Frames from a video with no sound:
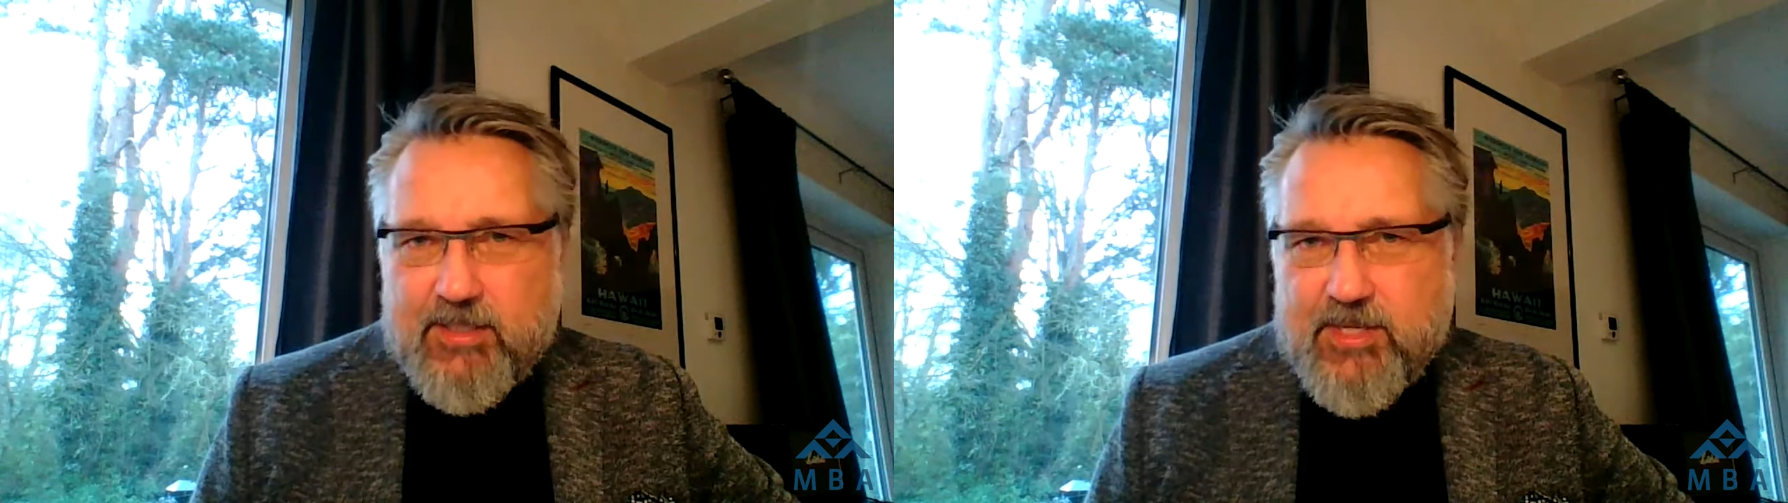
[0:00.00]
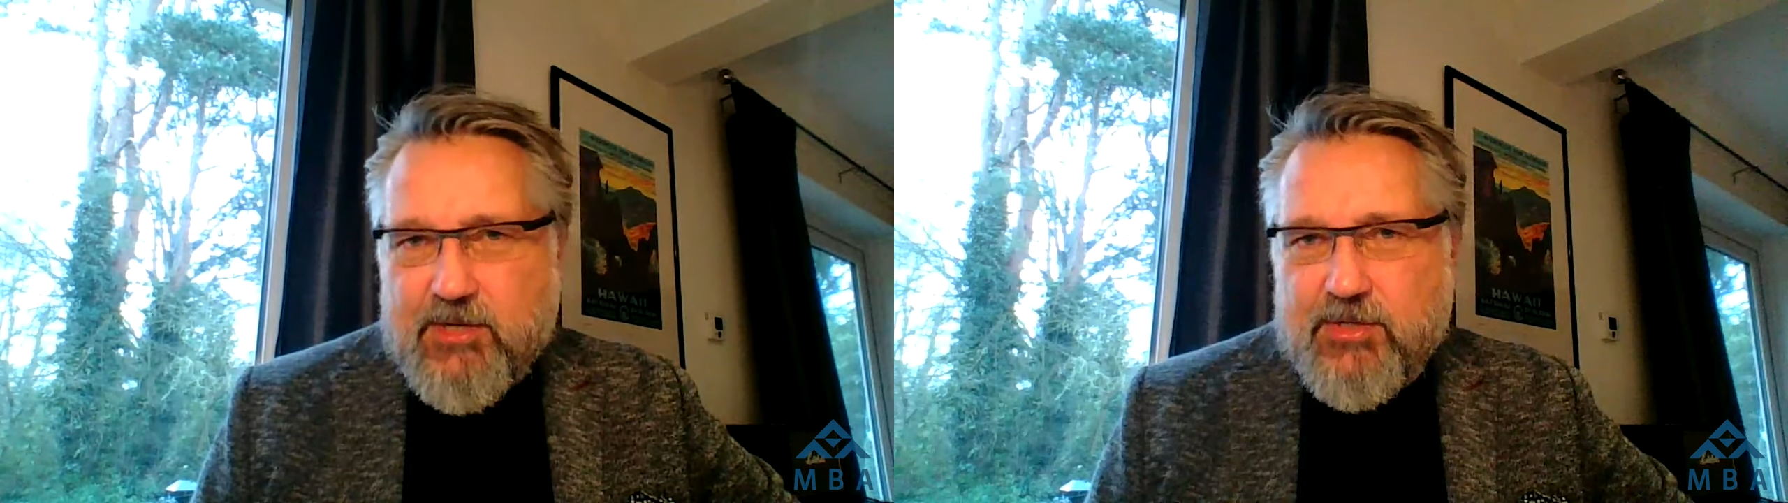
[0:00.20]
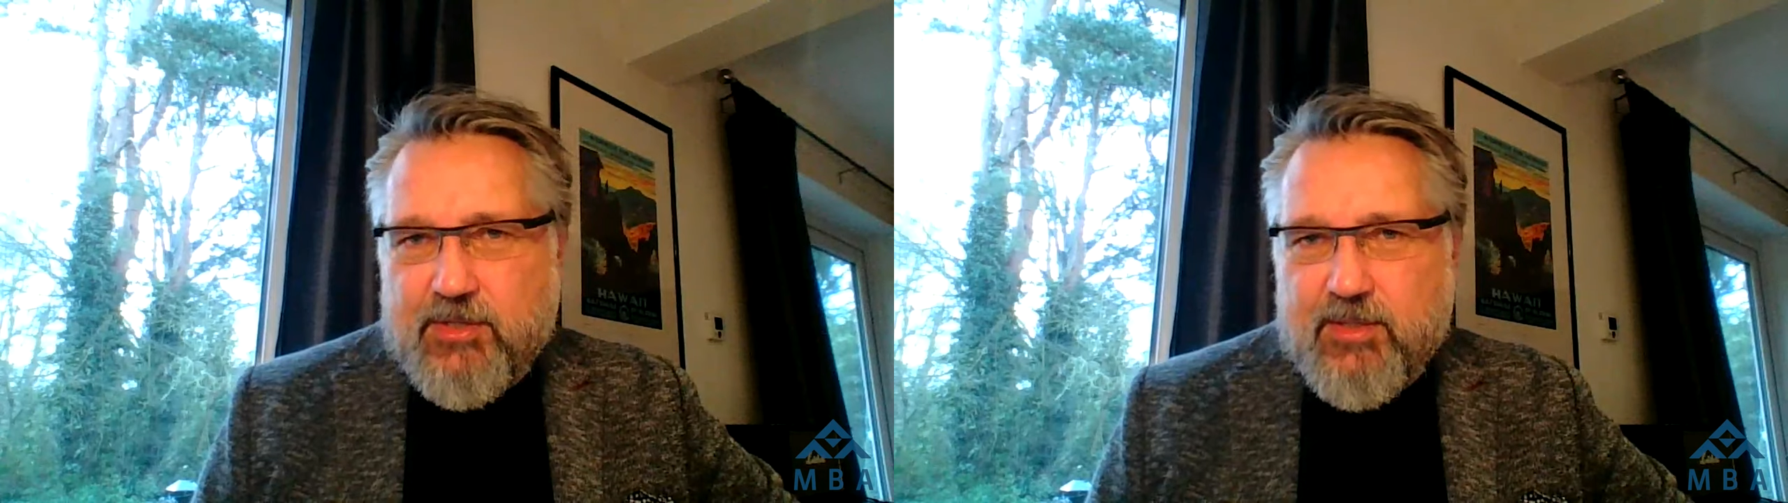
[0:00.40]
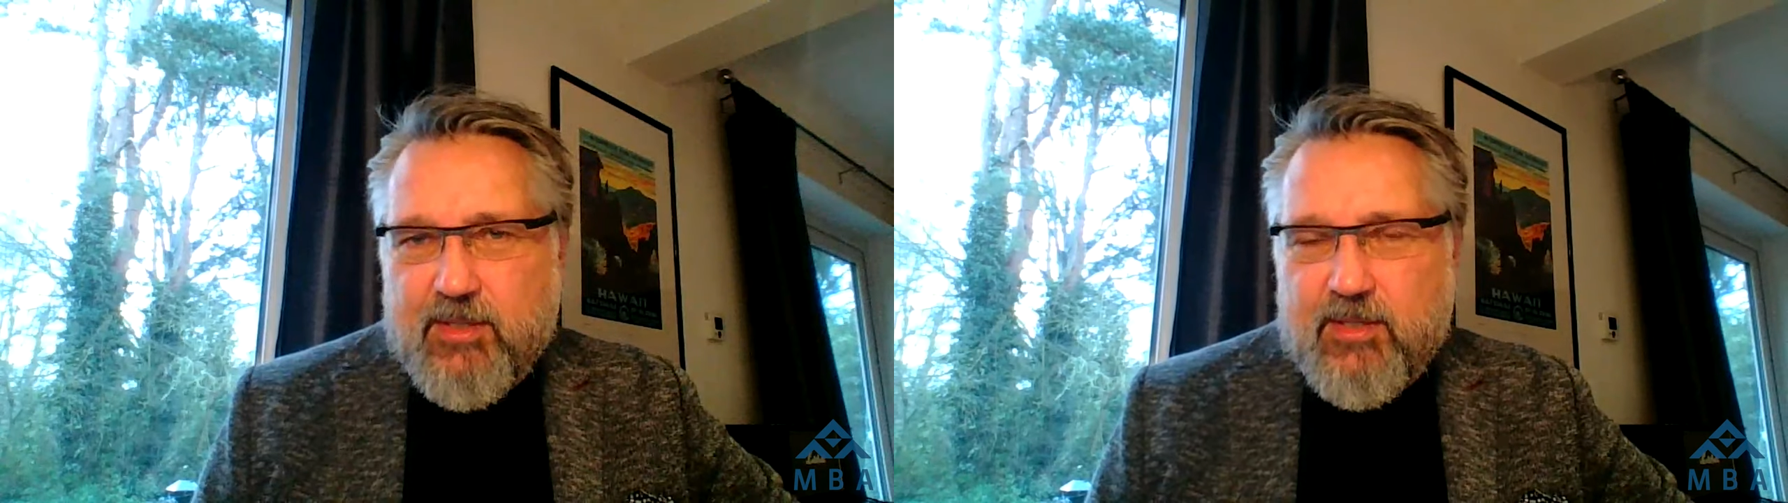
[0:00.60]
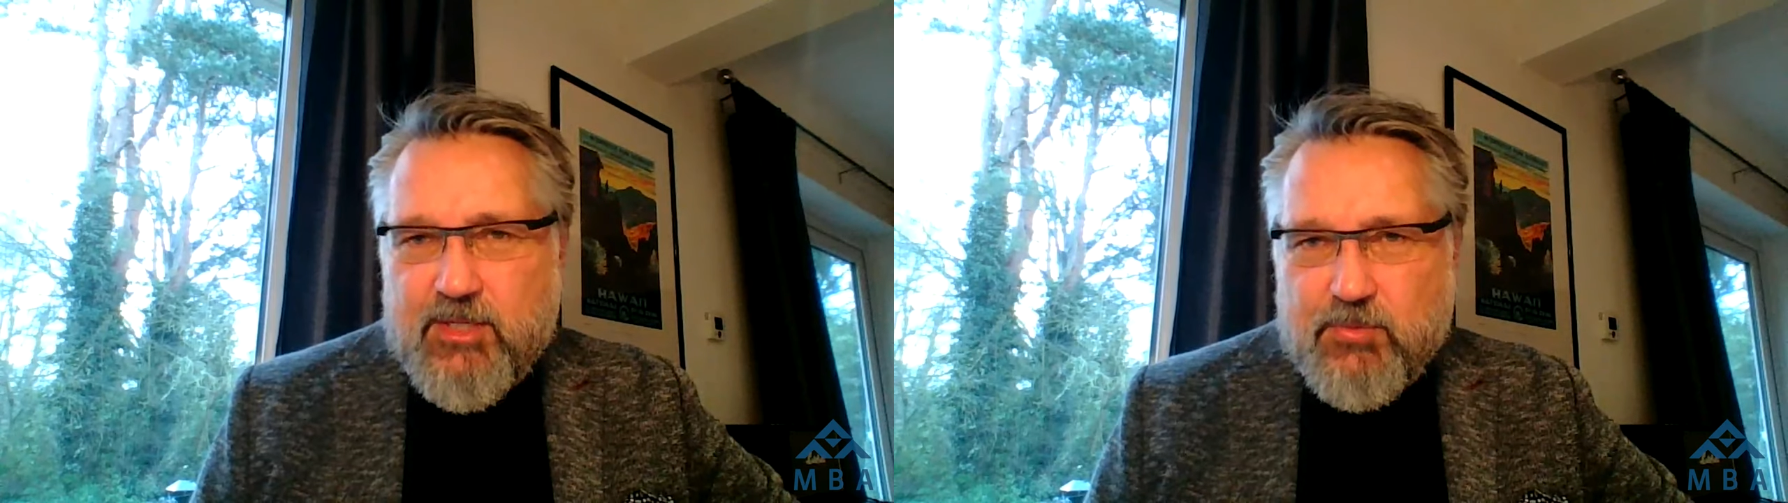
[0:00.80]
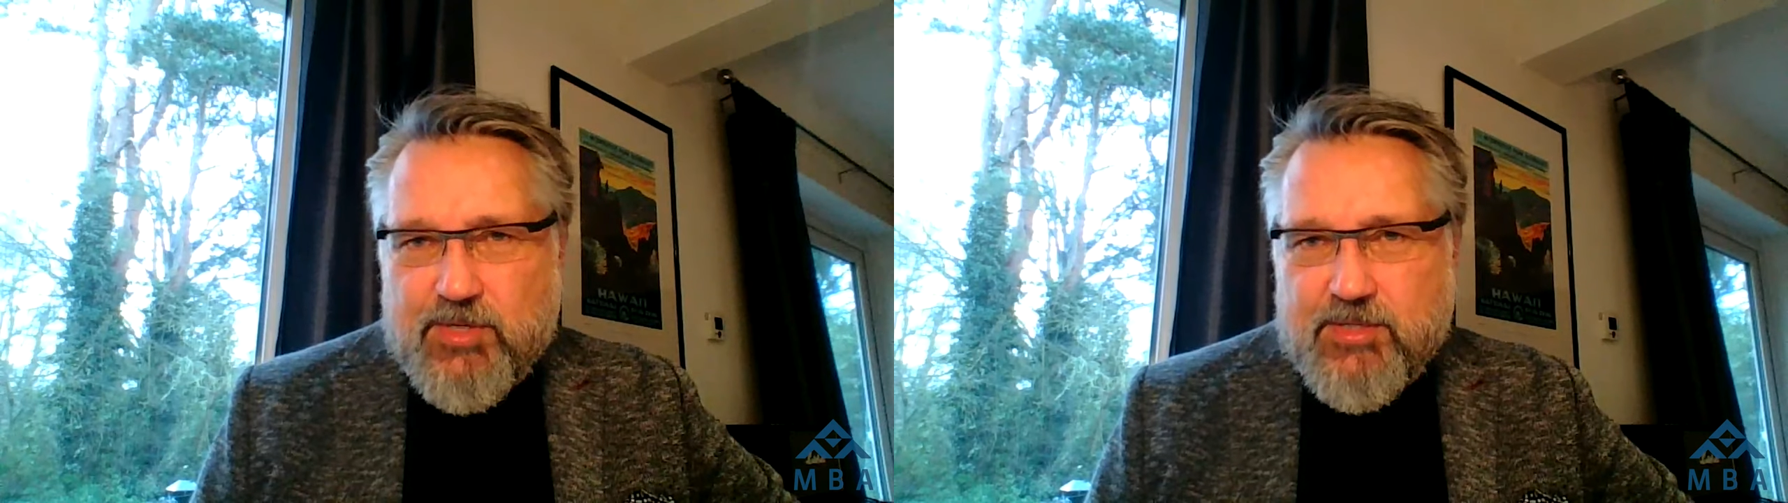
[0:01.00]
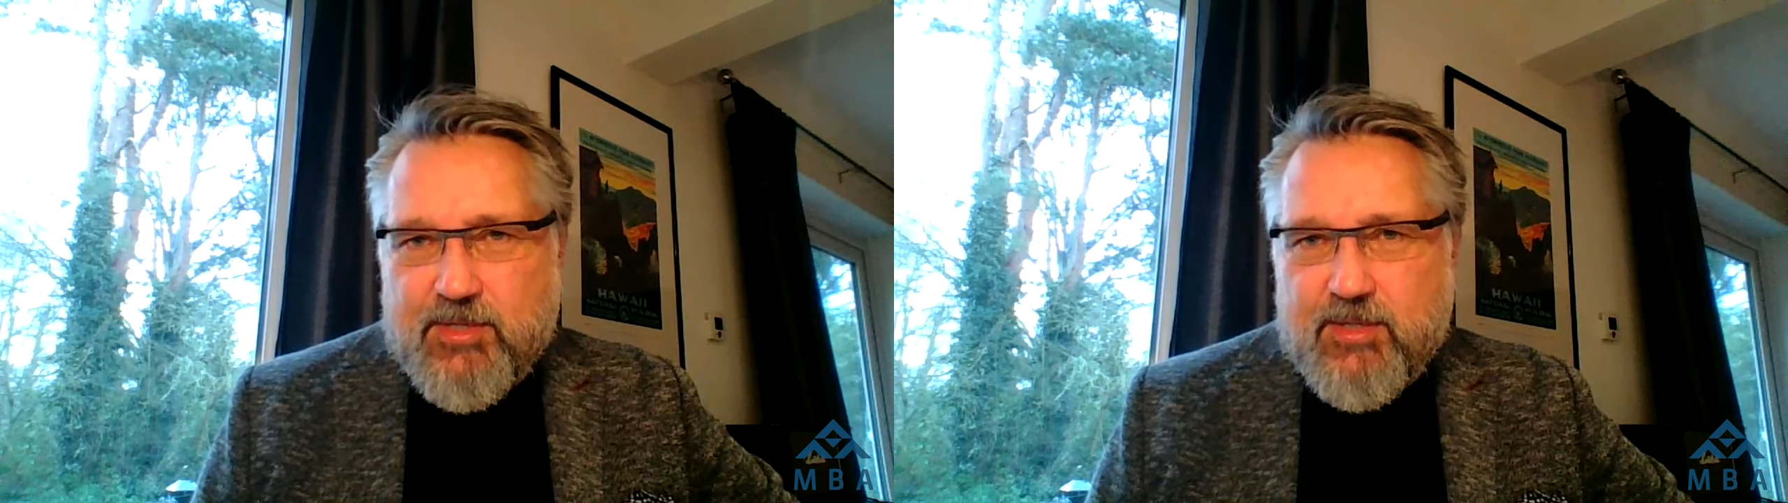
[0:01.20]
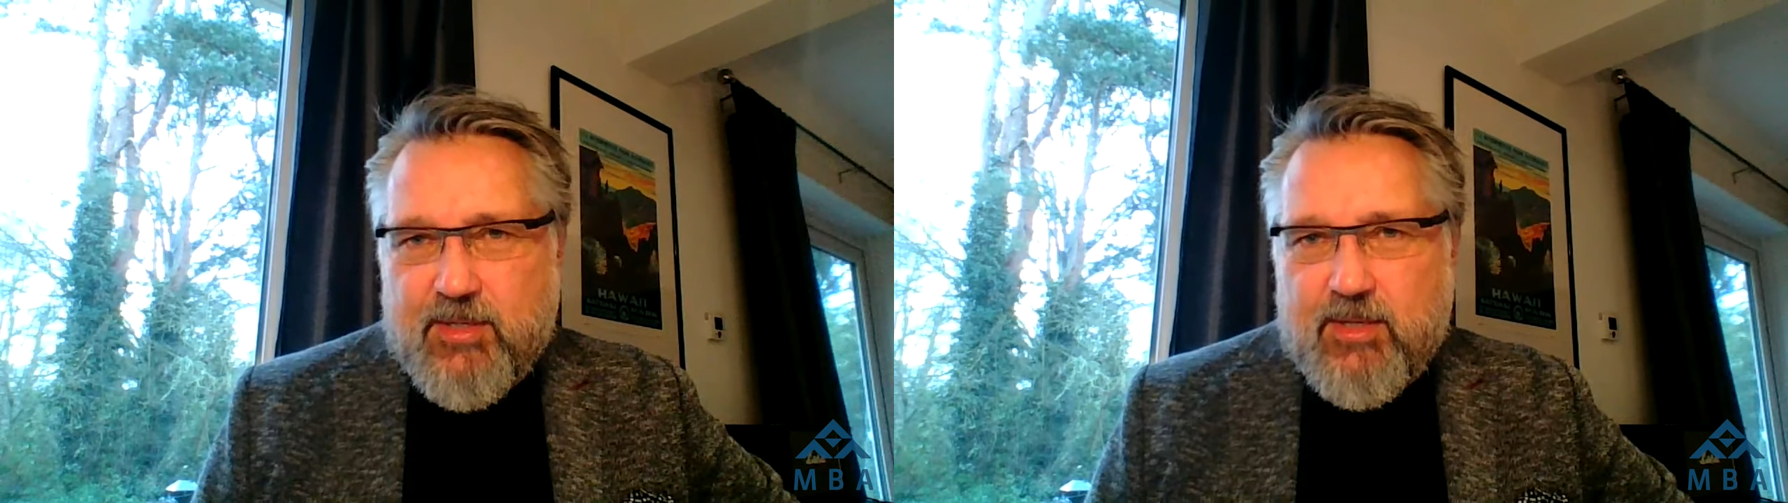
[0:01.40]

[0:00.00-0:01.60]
session is risk